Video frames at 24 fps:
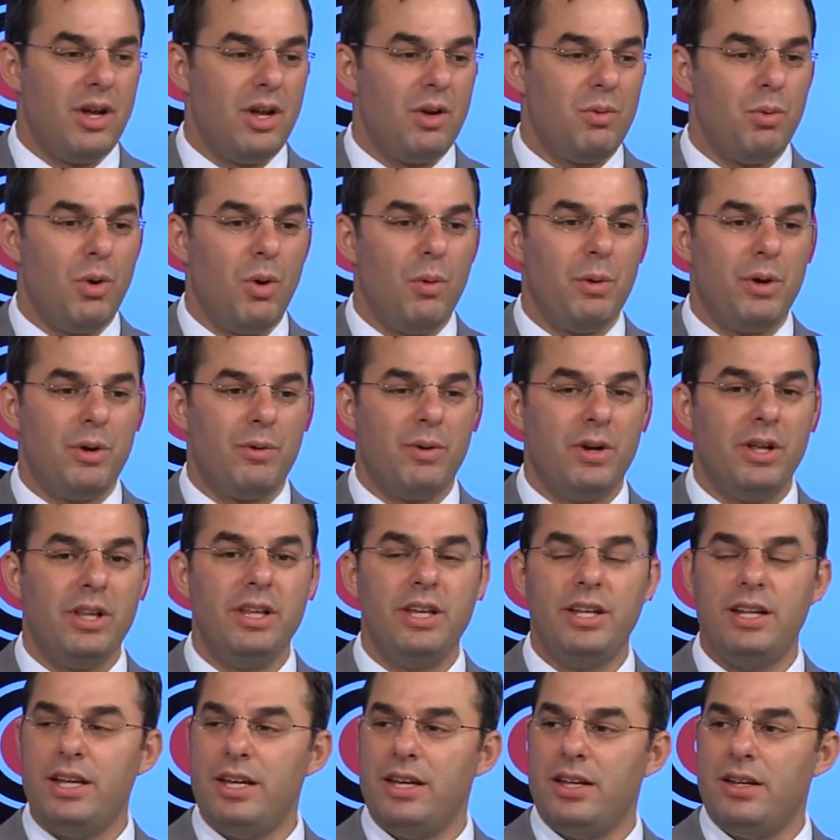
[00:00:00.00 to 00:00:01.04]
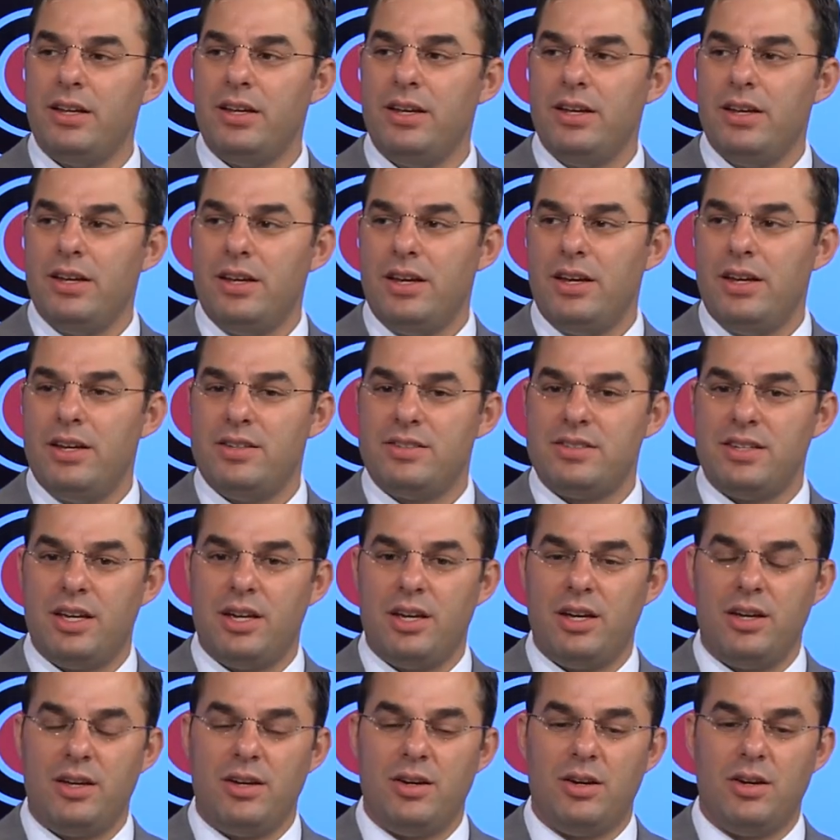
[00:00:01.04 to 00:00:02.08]
And what we really need is
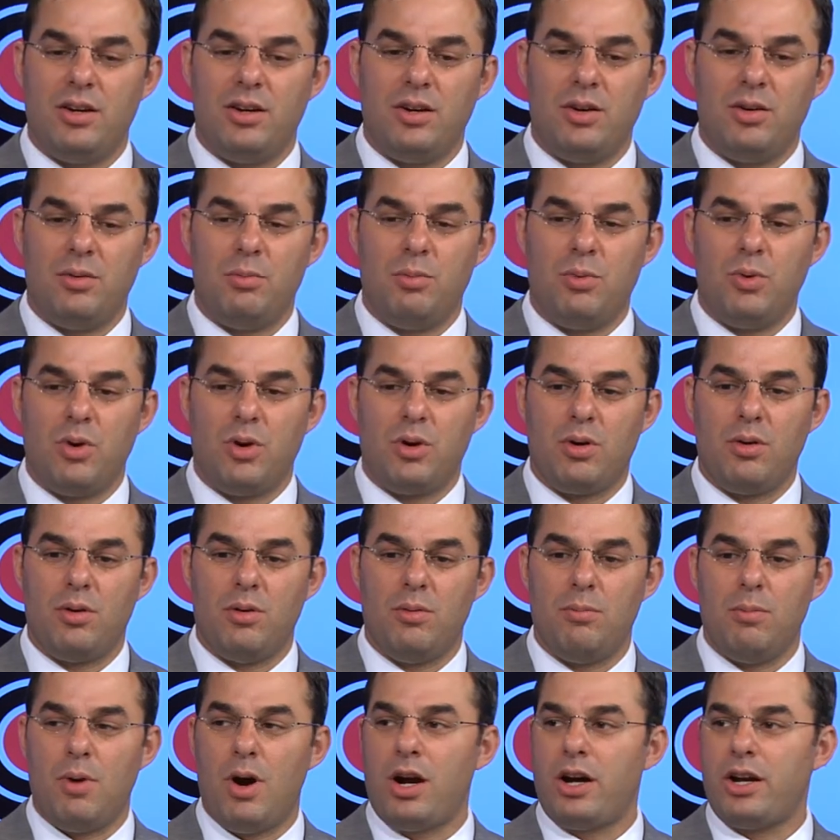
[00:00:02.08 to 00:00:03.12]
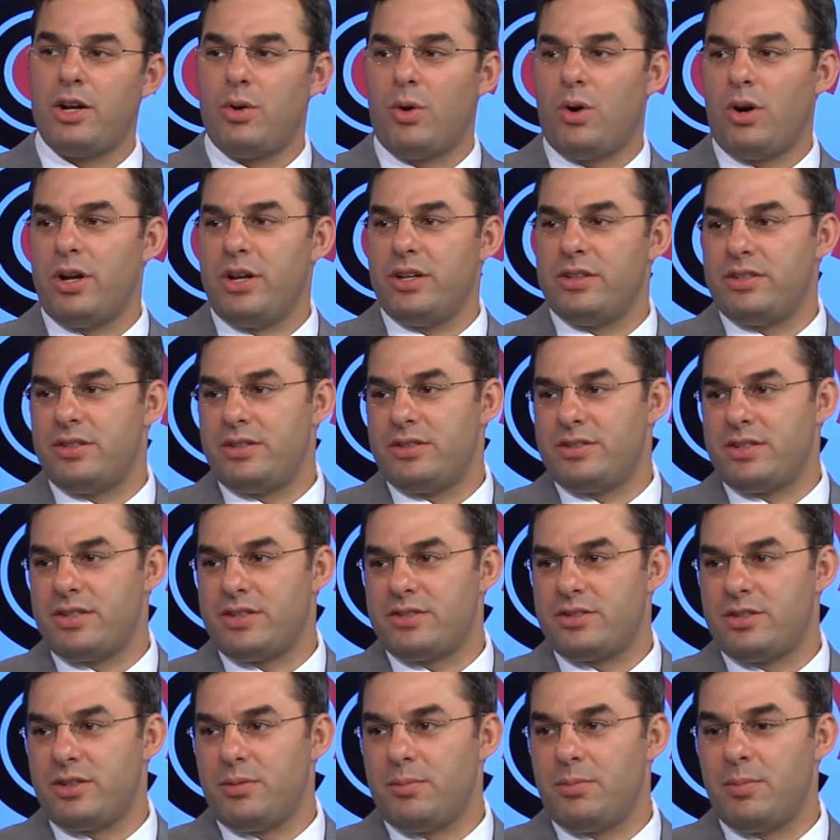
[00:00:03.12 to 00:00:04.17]
a more market-oriented
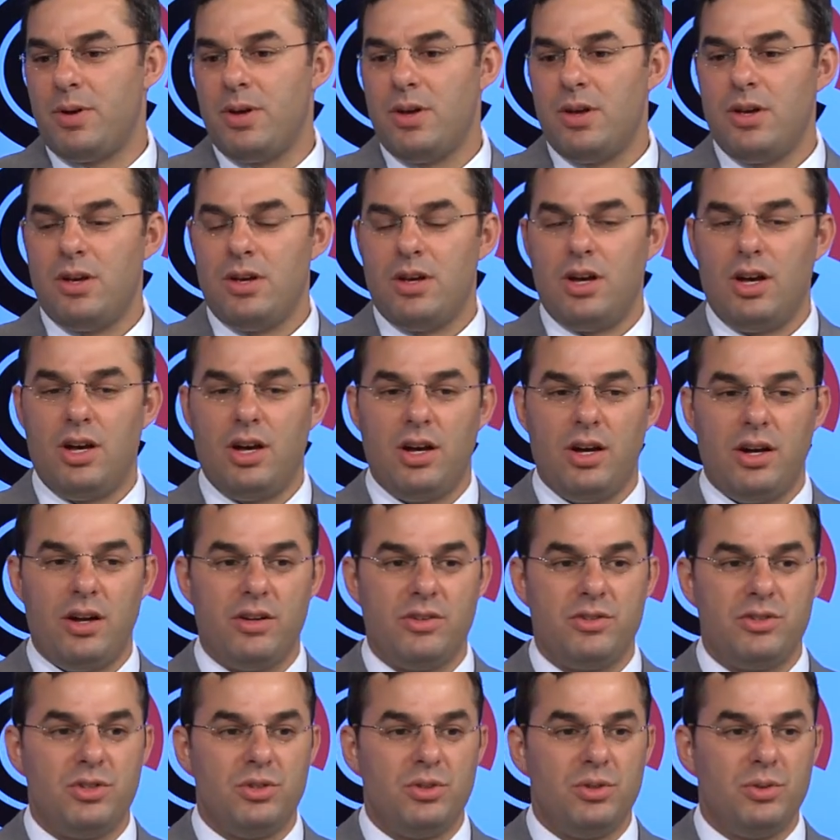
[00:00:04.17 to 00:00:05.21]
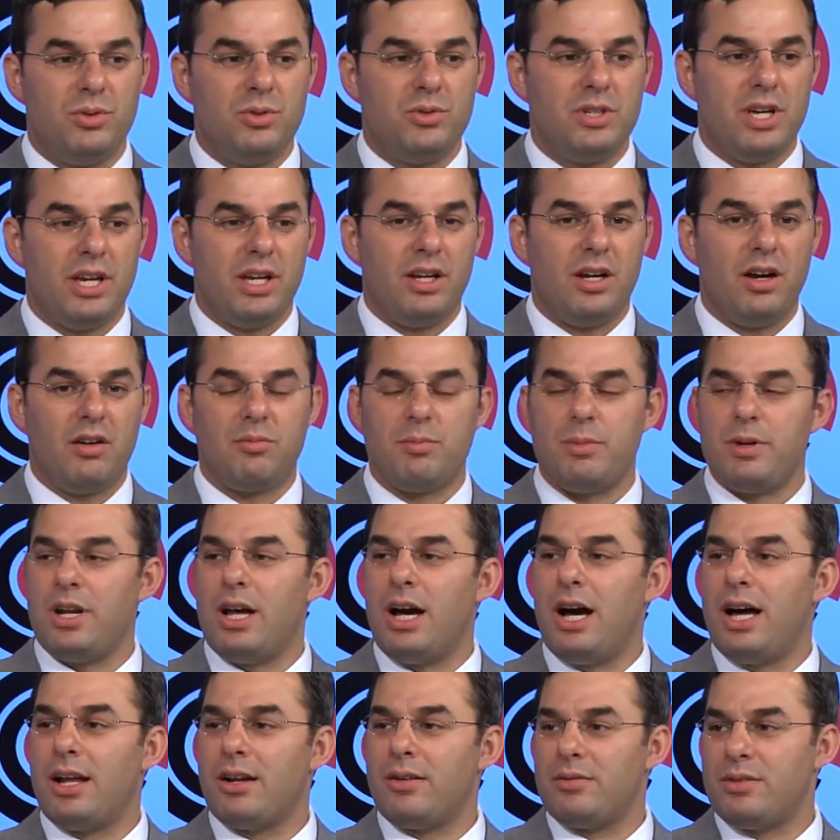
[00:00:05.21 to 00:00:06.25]
system to take government
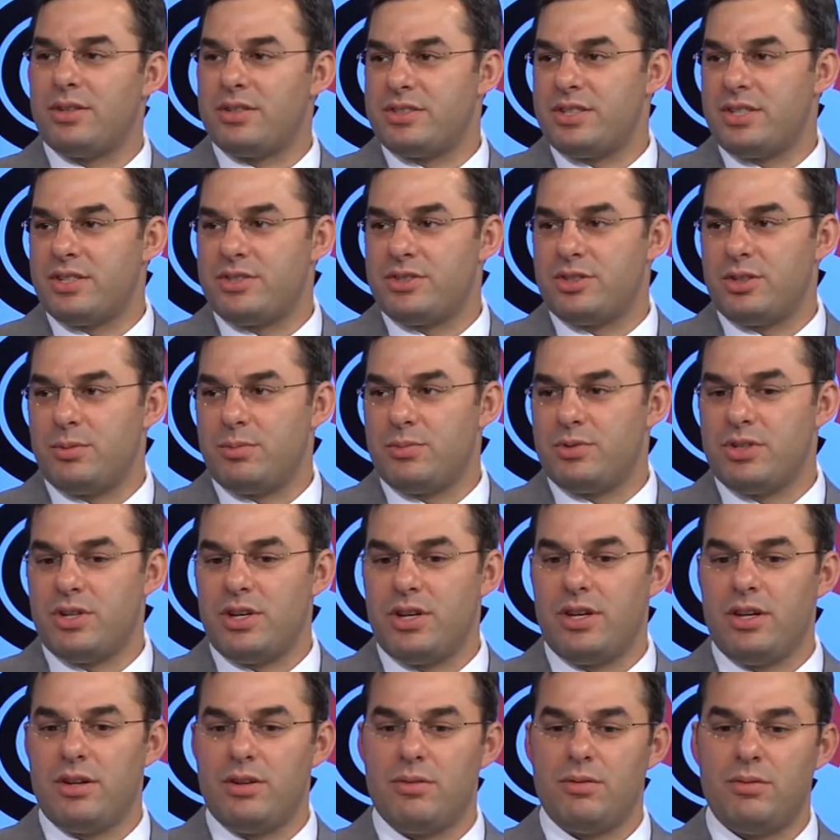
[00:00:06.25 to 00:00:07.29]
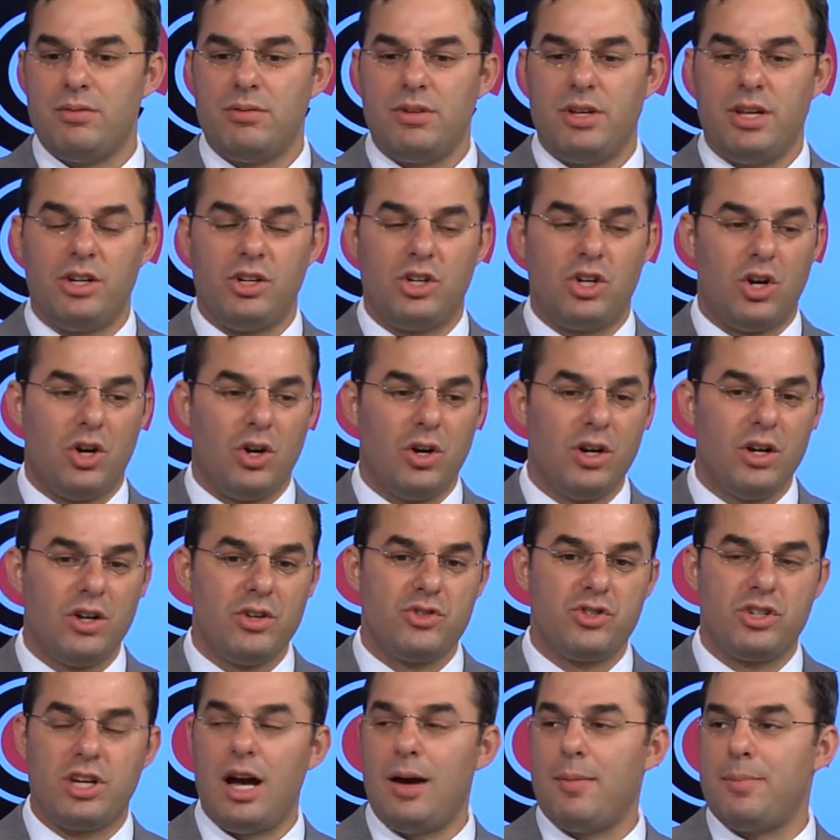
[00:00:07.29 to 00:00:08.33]
out of the system, to
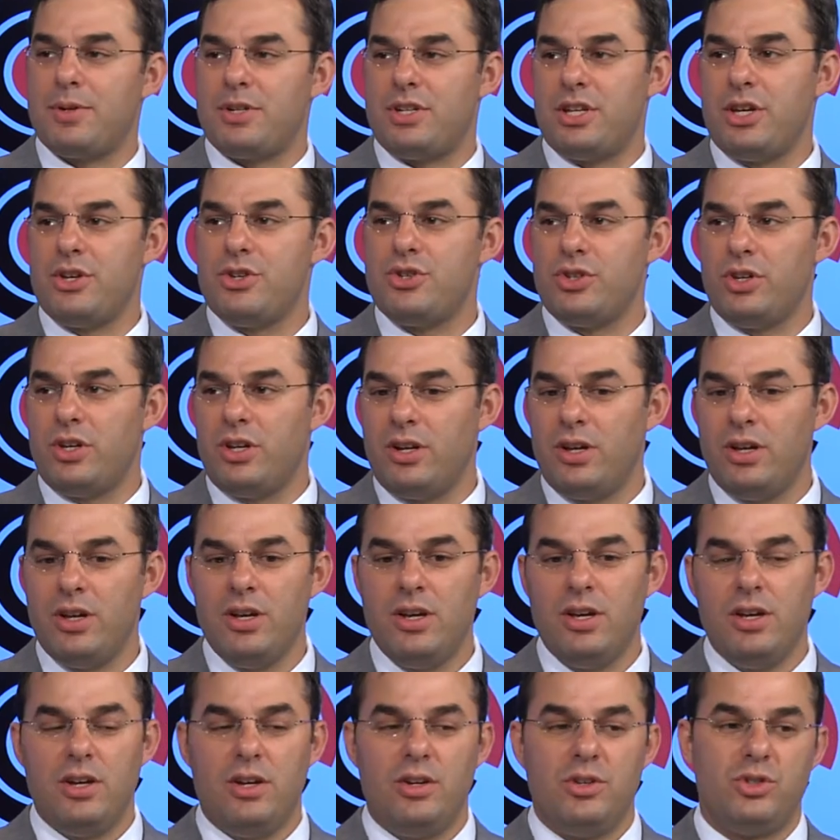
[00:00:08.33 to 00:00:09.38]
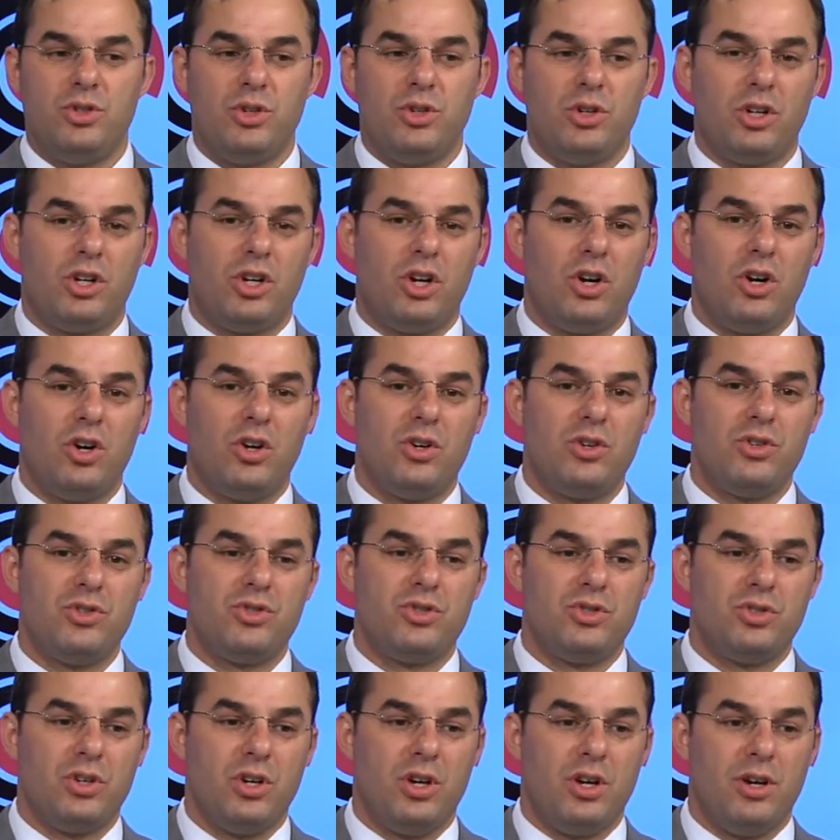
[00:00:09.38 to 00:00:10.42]
encourage competition, to
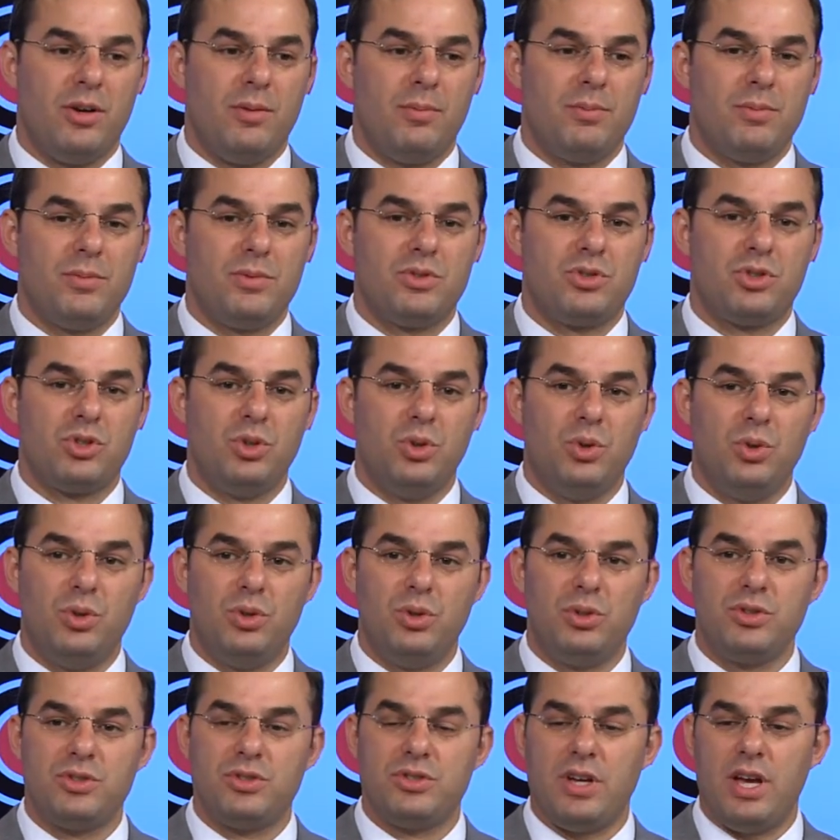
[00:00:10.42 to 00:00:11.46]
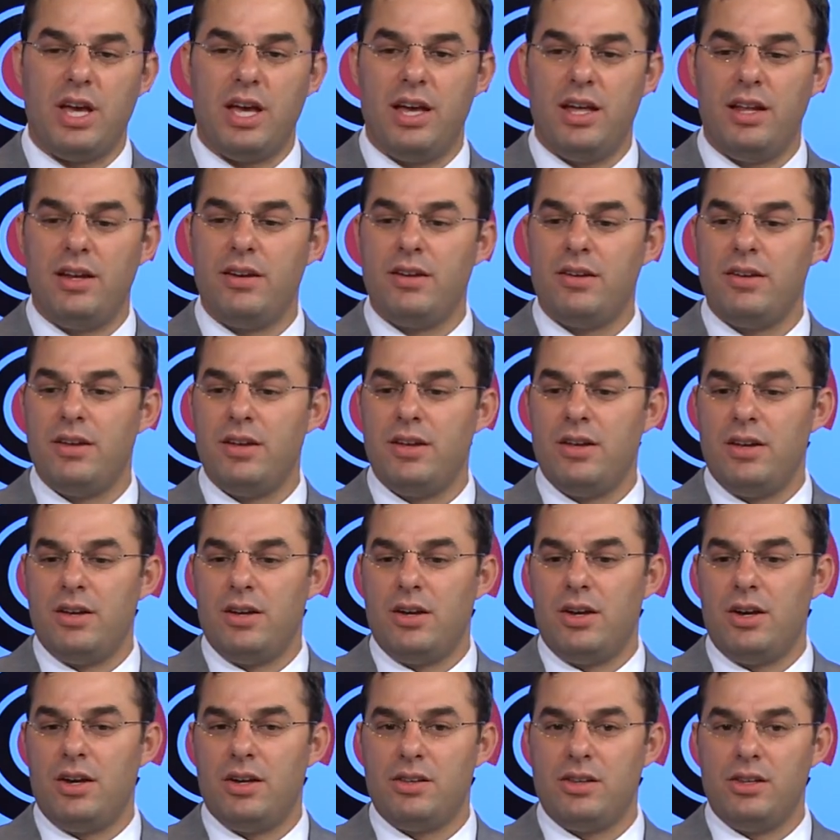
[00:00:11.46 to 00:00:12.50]
encourage schools and
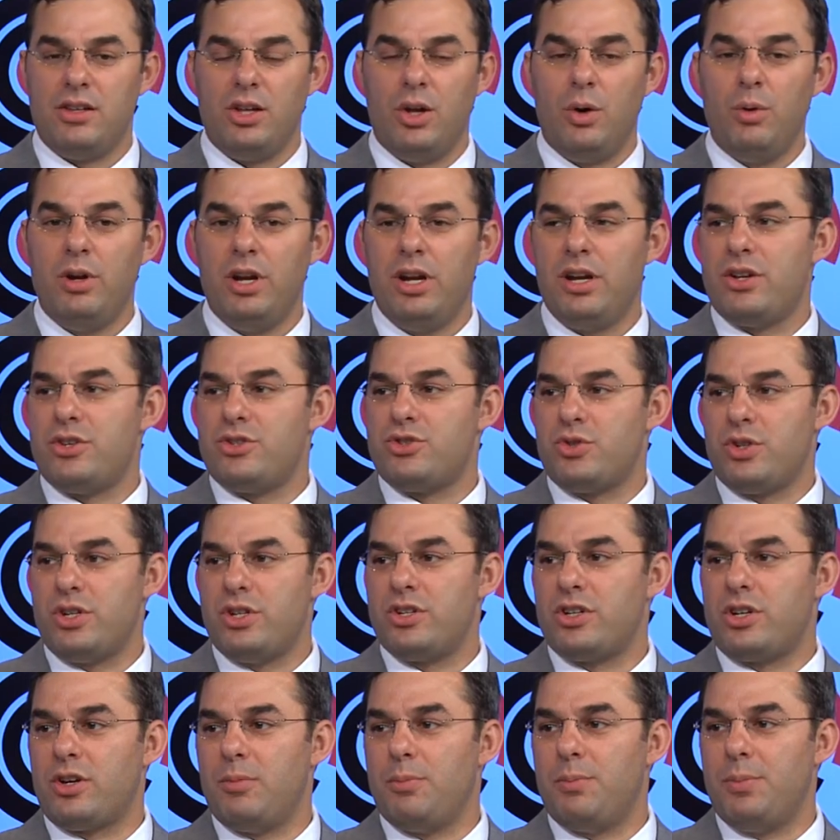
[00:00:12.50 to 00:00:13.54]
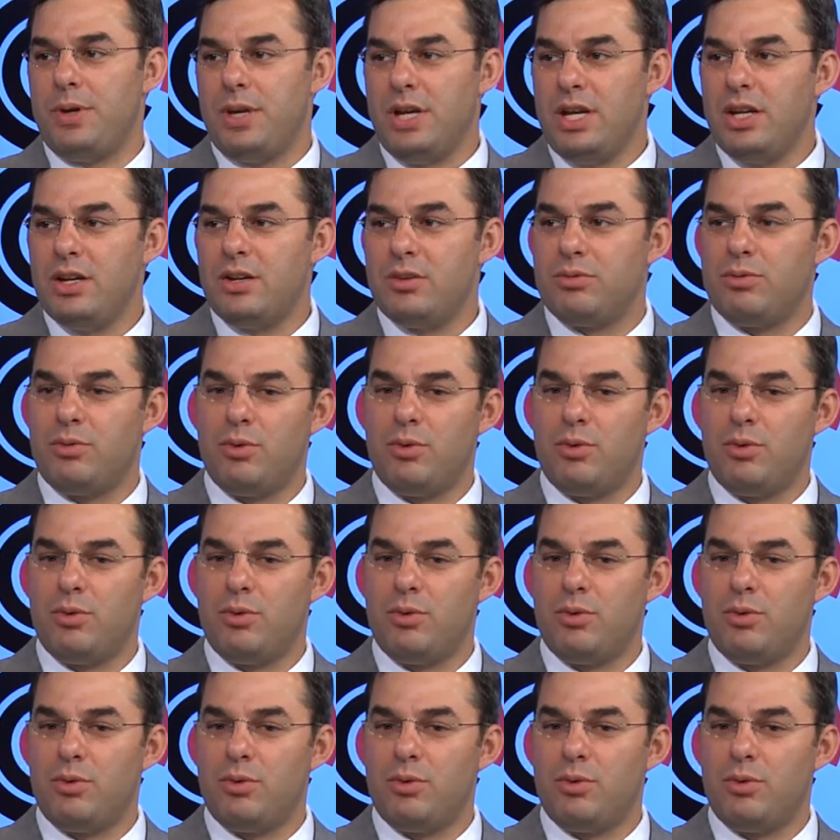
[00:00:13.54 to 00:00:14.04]
the loan industry to compete